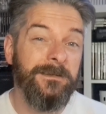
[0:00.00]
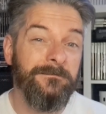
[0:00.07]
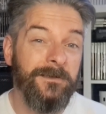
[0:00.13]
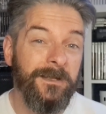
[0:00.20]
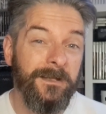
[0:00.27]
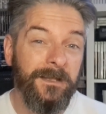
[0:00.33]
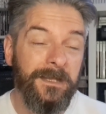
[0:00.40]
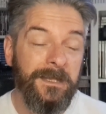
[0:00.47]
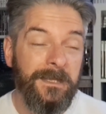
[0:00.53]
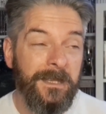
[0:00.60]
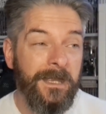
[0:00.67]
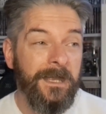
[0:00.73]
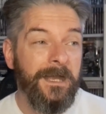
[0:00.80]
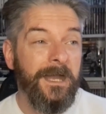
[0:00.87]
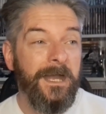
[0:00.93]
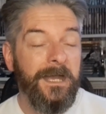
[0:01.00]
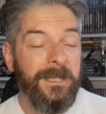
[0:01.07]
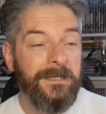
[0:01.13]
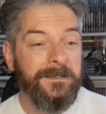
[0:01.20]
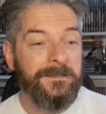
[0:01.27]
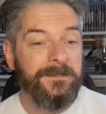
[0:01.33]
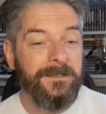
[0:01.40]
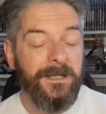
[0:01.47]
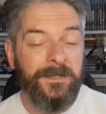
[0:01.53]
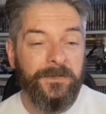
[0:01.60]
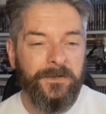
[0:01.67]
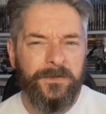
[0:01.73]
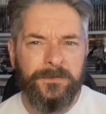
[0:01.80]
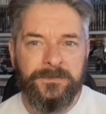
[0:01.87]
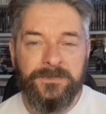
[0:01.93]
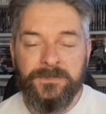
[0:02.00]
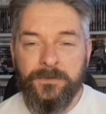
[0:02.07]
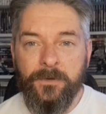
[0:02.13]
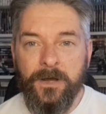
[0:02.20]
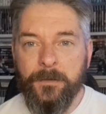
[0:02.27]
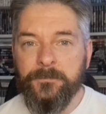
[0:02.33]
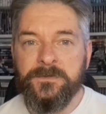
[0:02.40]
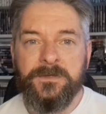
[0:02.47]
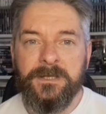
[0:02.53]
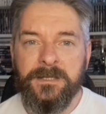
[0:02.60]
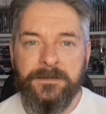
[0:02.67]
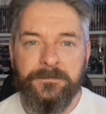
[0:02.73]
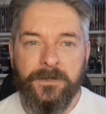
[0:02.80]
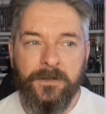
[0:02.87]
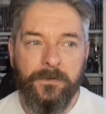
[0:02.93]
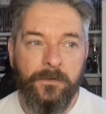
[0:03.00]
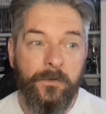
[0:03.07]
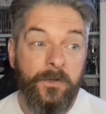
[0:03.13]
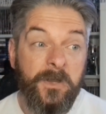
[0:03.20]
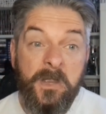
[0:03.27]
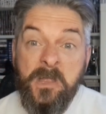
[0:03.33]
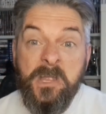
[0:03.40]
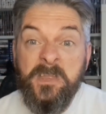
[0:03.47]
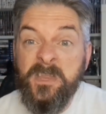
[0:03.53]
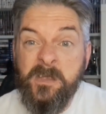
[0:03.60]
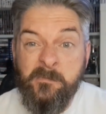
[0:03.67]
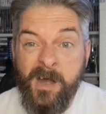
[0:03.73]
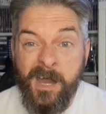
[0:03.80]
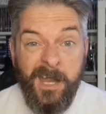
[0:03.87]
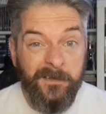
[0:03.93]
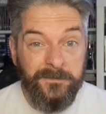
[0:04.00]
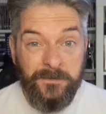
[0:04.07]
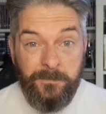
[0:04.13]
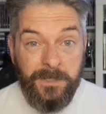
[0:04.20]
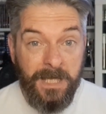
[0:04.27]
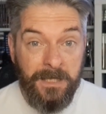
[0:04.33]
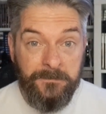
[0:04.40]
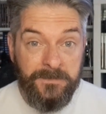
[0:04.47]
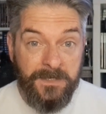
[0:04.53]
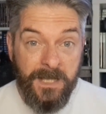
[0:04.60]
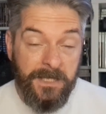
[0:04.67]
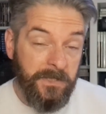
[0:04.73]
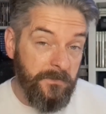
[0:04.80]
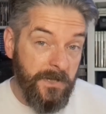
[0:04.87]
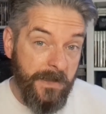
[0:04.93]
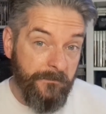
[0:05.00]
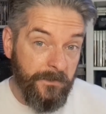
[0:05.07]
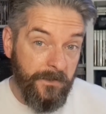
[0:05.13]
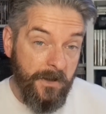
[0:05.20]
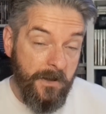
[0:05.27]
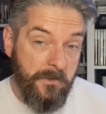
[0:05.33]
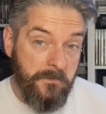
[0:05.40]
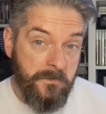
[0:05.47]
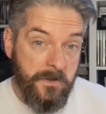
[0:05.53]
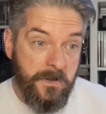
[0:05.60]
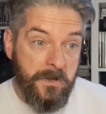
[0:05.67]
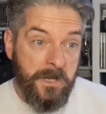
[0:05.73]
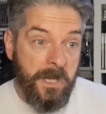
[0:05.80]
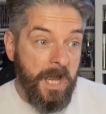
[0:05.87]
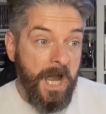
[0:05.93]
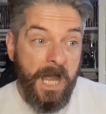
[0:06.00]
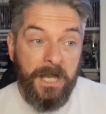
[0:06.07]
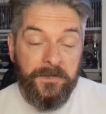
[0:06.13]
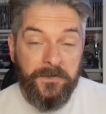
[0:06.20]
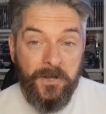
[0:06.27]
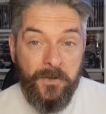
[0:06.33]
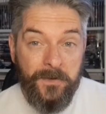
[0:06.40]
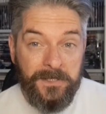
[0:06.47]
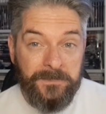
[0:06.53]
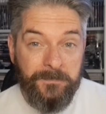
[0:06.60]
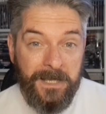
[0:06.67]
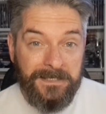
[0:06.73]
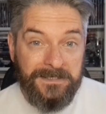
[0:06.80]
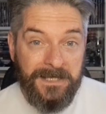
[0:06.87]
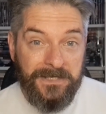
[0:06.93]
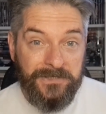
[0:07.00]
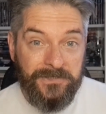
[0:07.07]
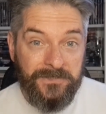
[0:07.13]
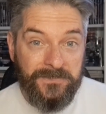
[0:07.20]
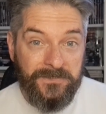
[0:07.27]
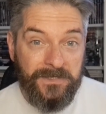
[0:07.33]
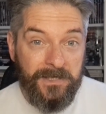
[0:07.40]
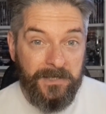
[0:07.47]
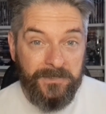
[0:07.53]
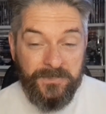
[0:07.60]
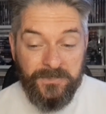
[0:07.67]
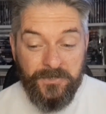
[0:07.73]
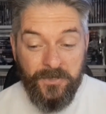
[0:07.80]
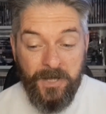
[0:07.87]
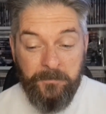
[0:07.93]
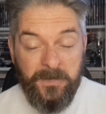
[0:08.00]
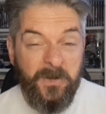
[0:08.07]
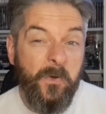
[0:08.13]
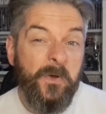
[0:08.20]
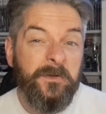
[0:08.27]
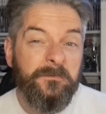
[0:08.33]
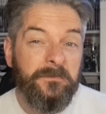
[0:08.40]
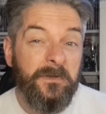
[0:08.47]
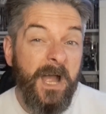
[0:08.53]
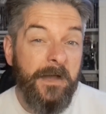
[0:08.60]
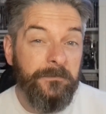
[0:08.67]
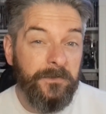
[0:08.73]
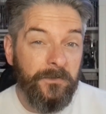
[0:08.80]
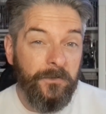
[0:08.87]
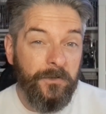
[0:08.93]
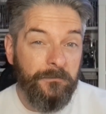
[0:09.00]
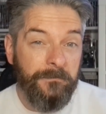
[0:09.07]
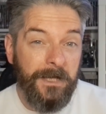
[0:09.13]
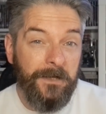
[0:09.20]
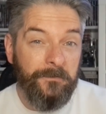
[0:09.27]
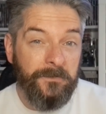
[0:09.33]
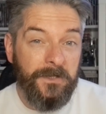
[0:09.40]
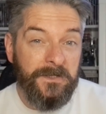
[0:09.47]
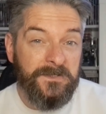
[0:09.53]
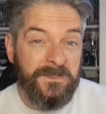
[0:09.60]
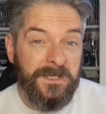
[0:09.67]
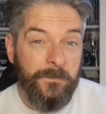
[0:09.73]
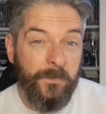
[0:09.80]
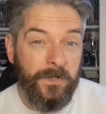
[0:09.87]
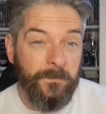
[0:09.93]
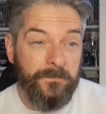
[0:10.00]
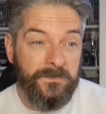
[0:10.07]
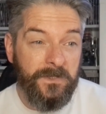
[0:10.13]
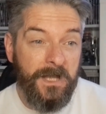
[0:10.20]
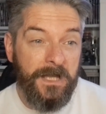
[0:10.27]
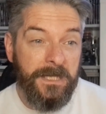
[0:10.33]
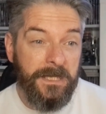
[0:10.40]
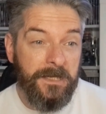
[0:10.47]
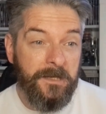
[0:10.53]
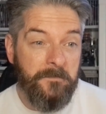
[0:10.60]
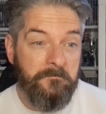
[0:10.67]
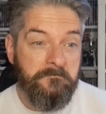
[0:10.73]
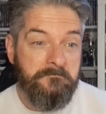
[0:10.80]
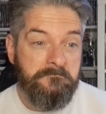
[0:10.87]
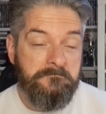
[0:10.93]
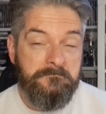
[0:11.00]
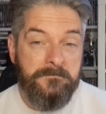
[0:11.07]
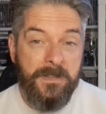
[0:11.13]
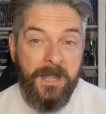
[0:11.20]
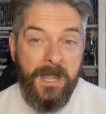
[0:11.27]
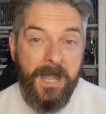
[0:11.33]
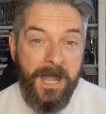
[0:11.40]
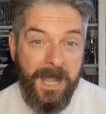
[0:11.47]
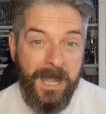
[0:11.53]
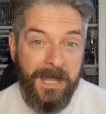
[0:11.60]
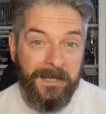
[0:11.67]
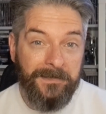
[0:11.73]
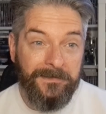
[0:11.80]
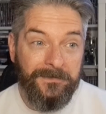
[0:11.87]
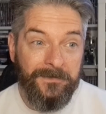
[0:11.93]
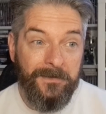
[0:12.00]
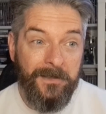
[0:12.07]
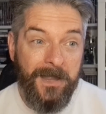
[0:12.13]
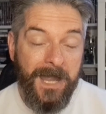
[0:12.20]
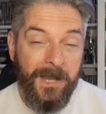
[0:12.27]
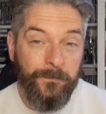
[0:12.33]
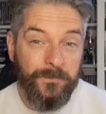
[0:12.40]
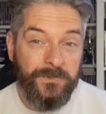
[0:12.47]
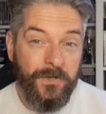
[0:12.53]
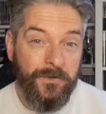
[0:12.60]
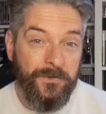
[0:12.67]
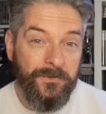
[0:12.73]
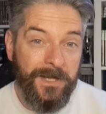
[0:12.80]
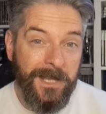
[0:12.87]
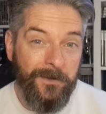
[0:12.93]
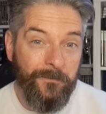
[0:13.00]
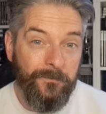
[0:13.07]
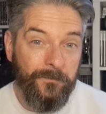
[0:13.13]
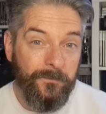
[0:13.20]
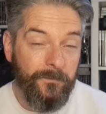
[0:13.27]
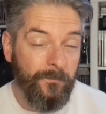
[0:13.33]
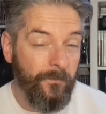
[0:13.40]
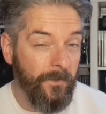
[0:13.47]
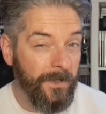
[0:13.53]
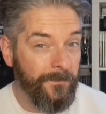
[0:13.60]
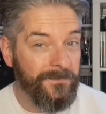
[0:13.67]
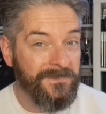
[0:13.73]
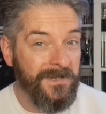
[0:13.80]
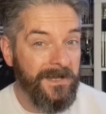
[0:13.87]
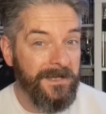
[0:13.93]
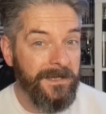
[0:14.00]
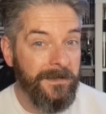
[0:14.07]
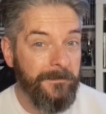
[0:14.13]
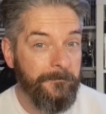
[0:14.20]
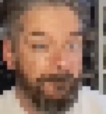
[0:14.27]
really. And I thought, do you know what, I'm just going to give it a look. They might have some games there, you never know. Had no expectations. I just thought I'd be going, having a look around and see what it was like. And I will show you now what it was like.